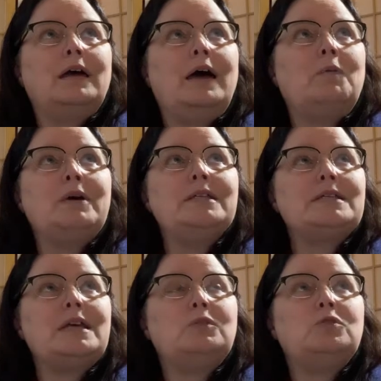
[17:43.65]
I want to
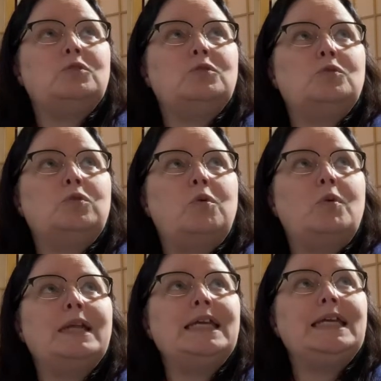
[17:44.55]
say
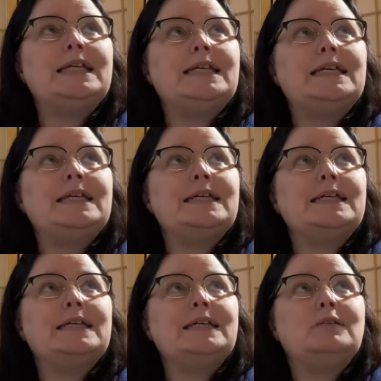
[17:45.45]

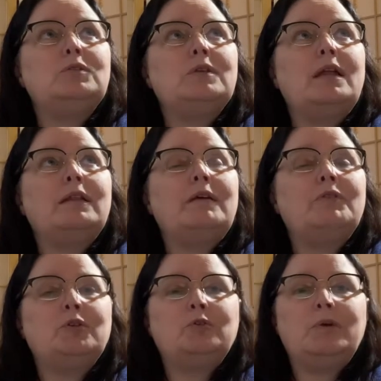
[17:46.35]

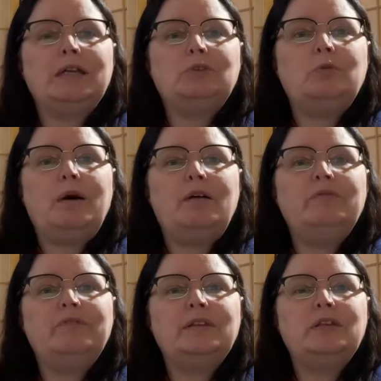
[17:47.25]
2011 or
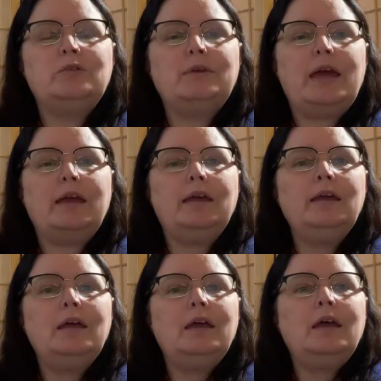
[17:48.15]
2012 in the UK.
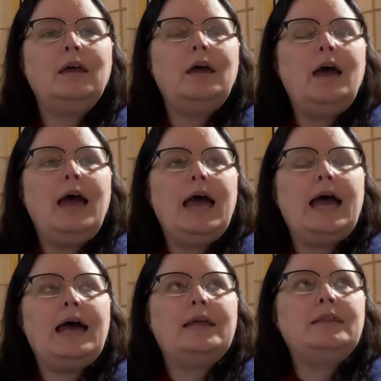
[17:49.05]

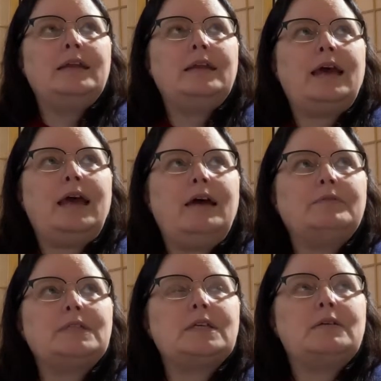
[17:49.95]
And then I
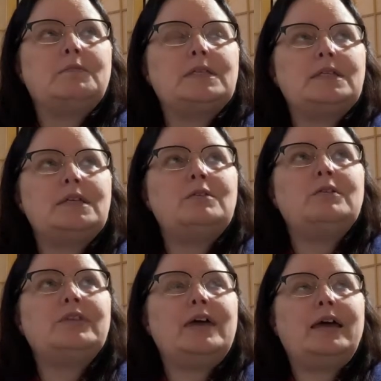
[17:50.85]
have some
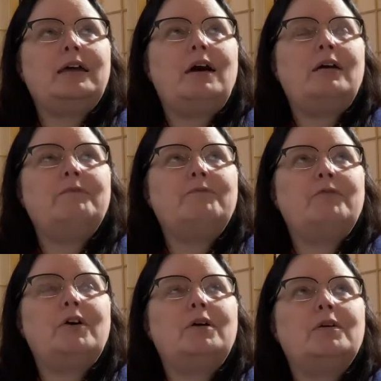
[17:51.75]
silk that I got
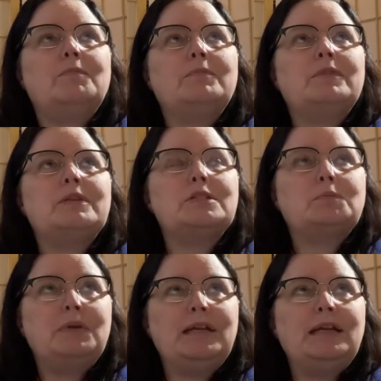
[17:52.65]
from the
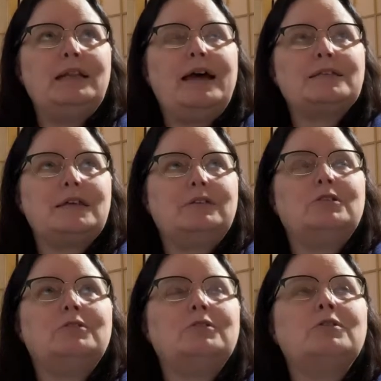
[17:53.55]
spinning class I
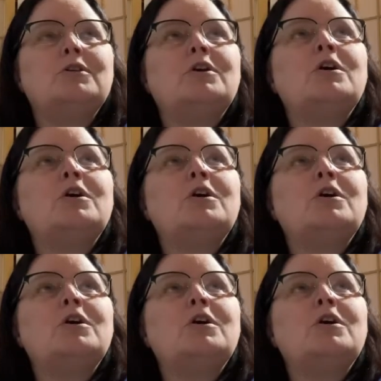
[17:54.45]
took